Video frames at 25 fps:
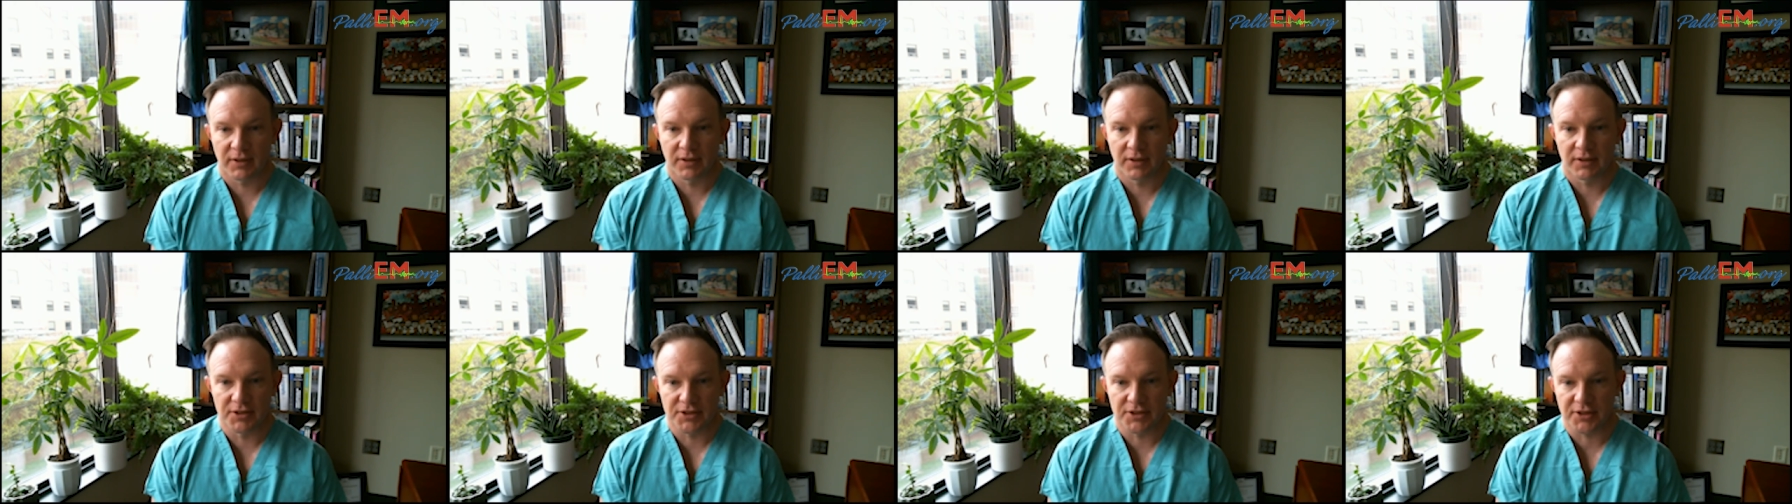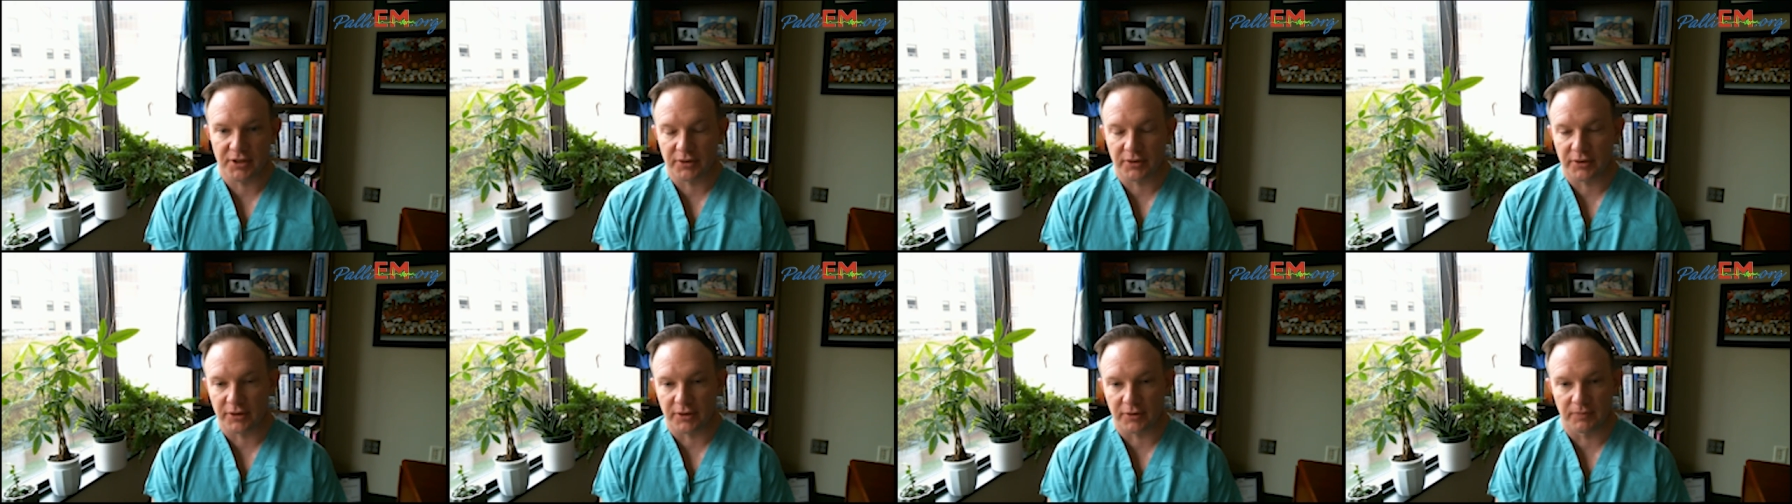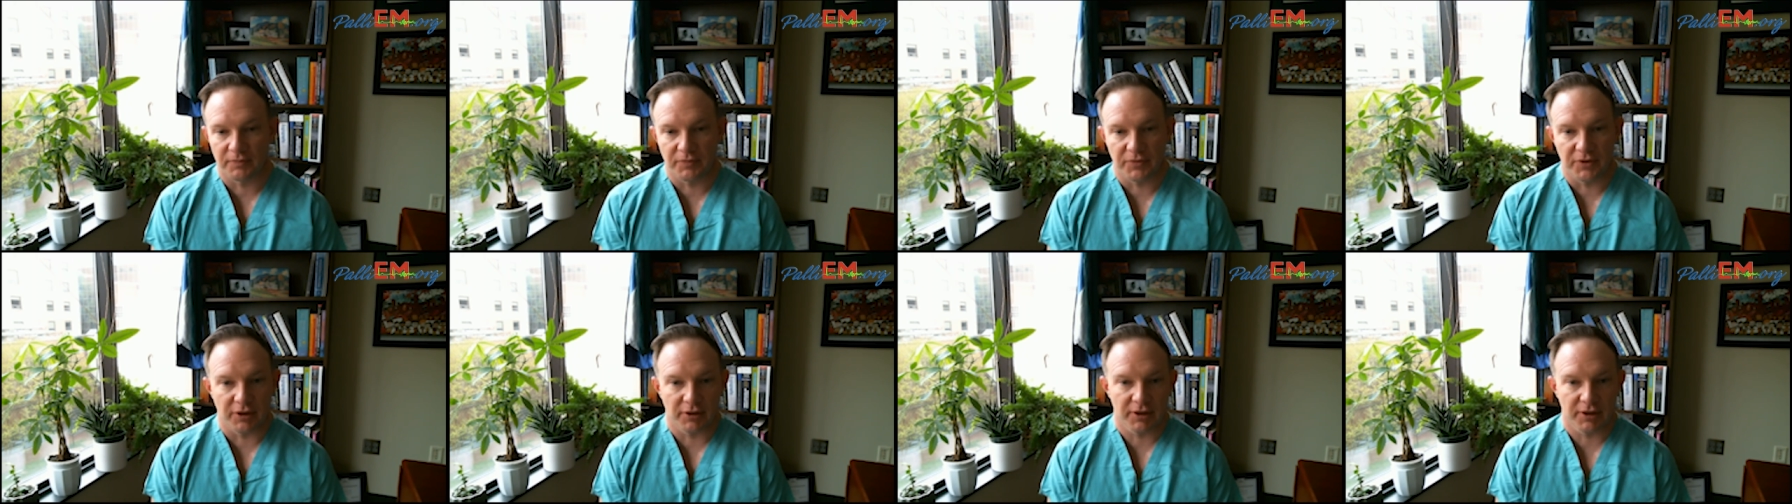And
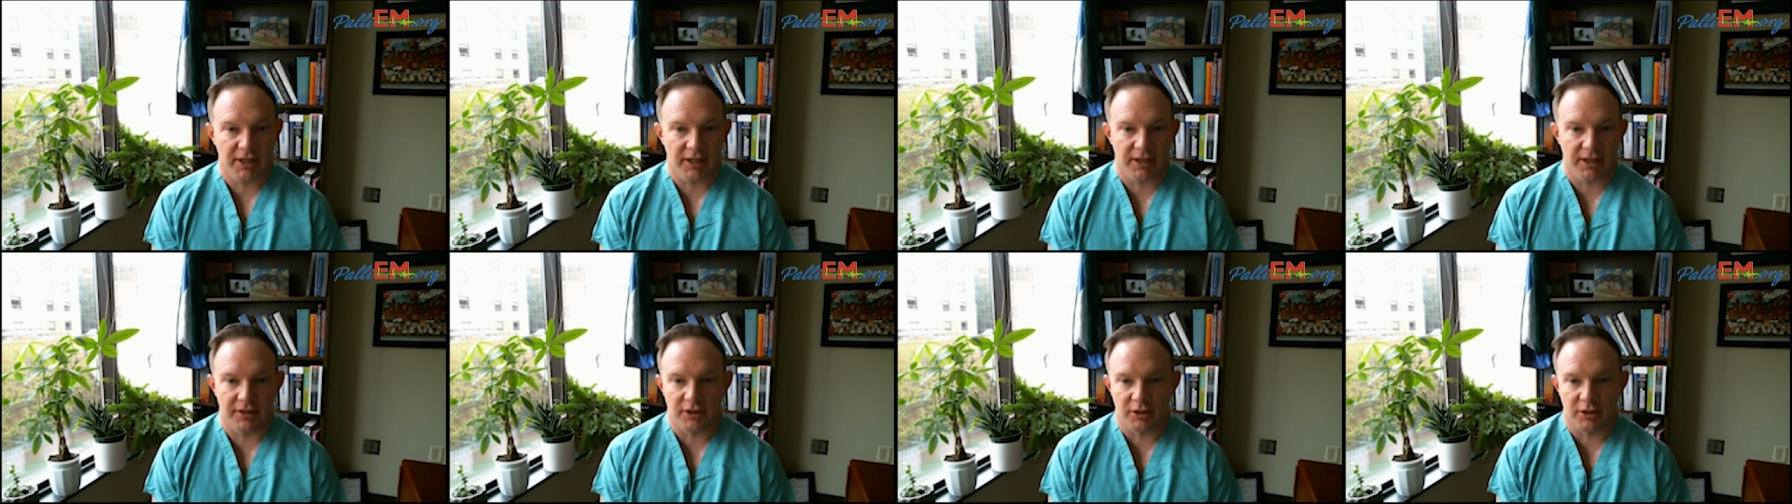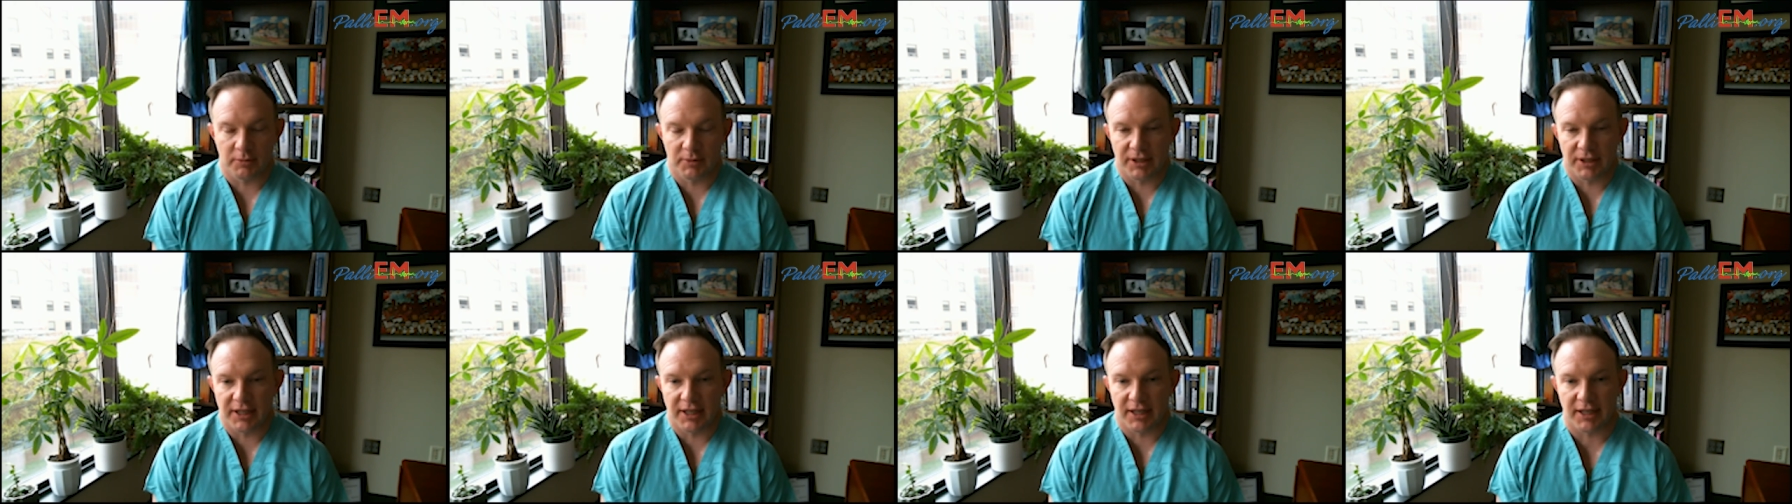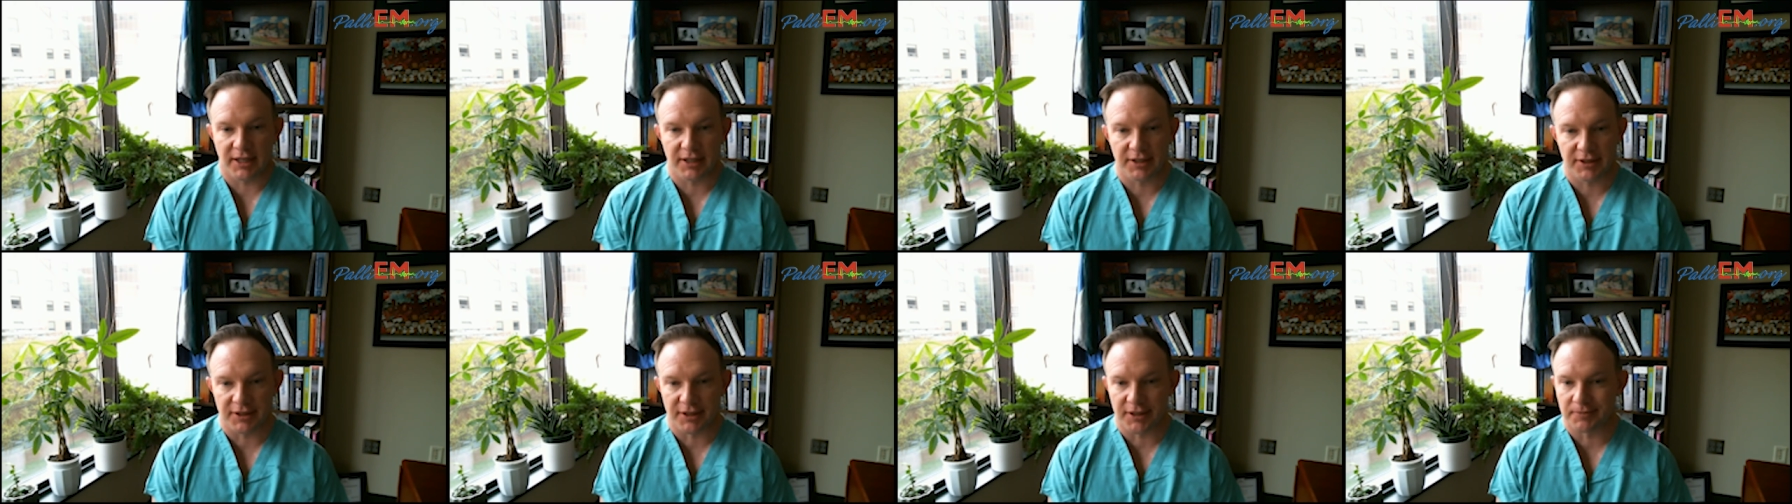so they'll be
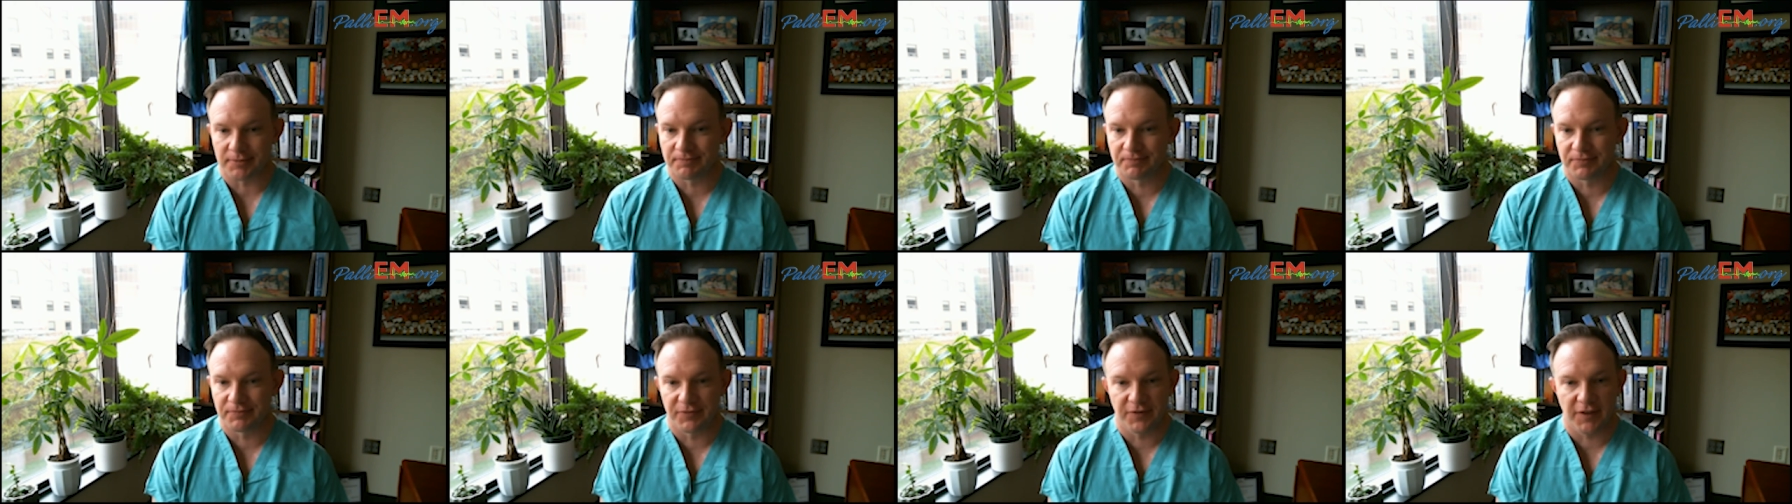getting their